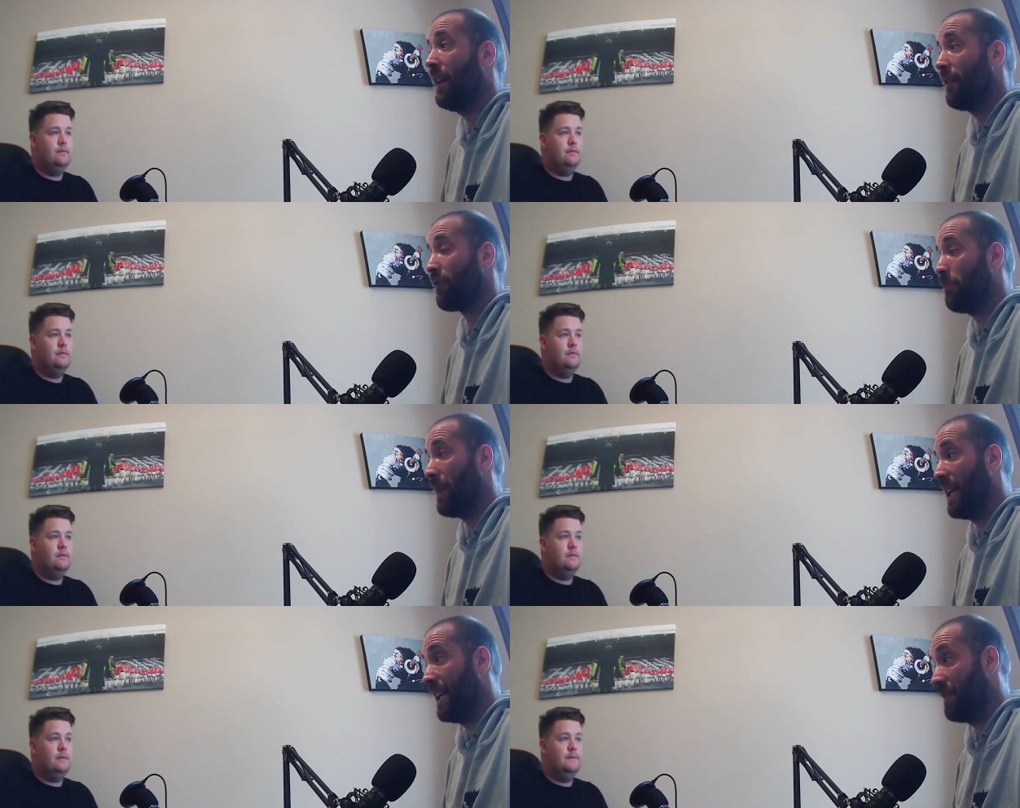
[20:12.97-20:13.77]
Speaker 1: from
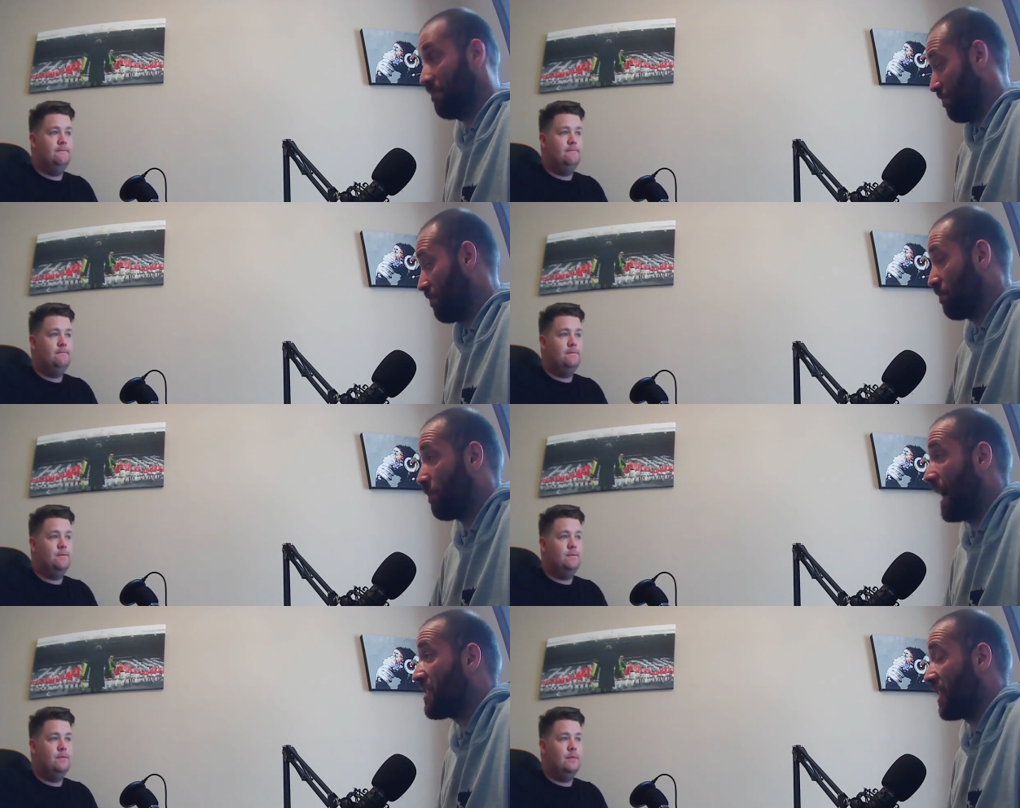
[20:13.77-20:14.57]
being
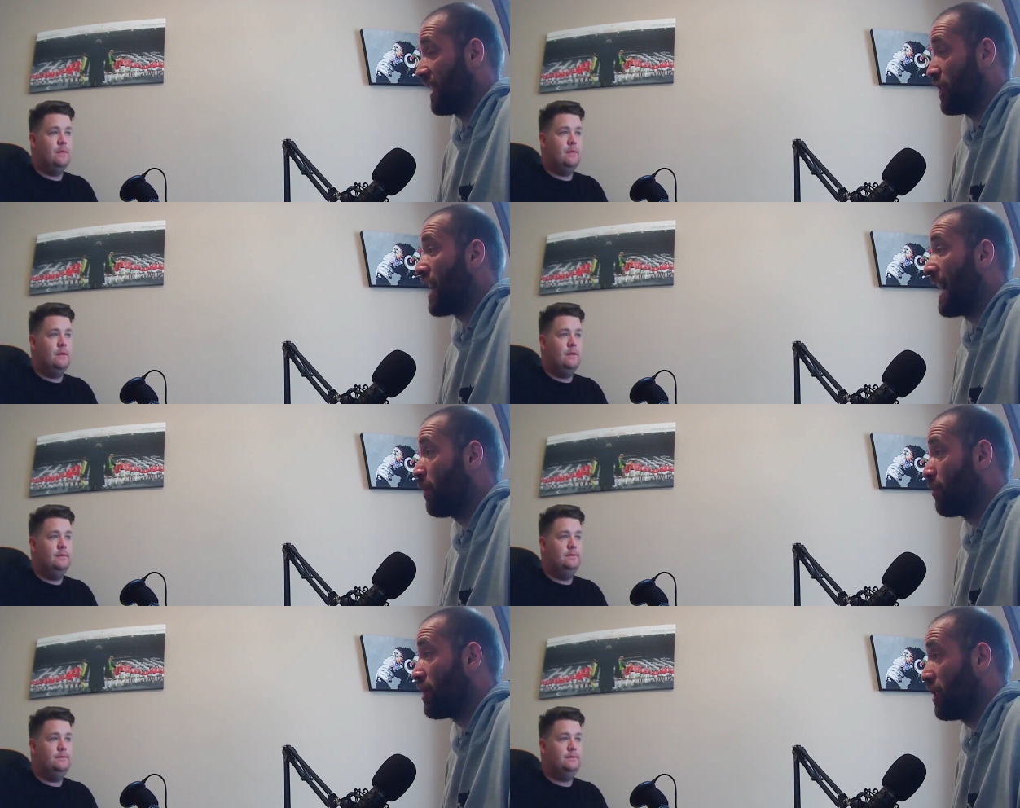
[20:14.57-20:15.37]
basically
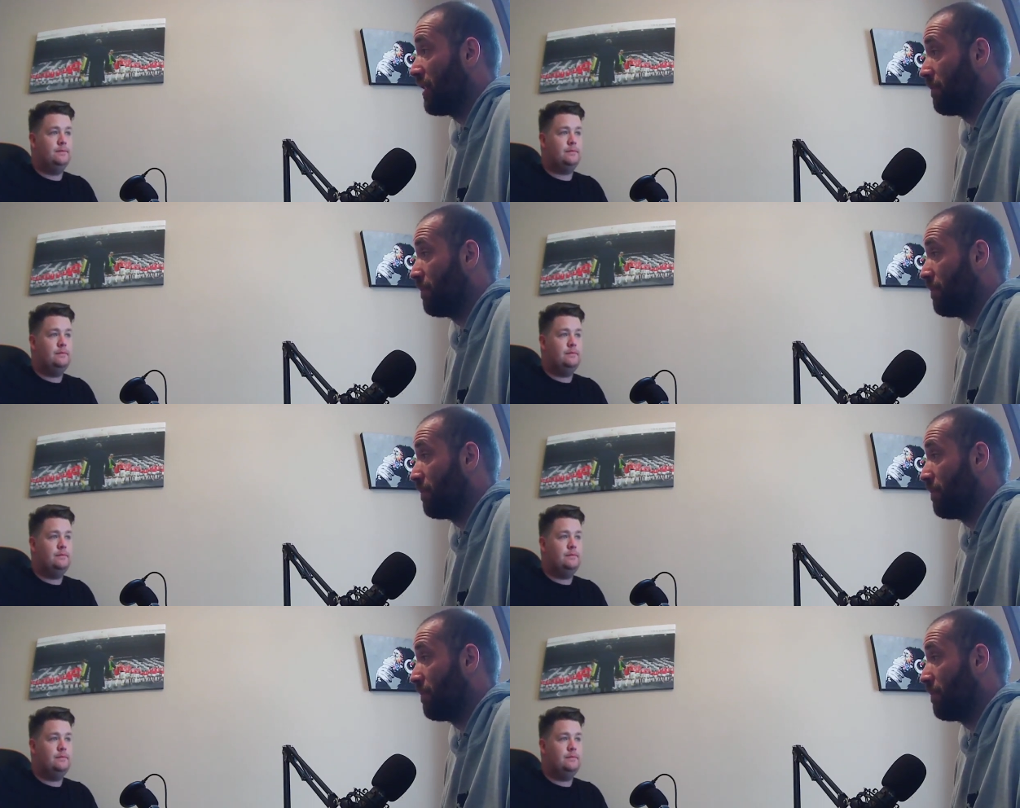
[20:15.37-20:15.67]
shackled to your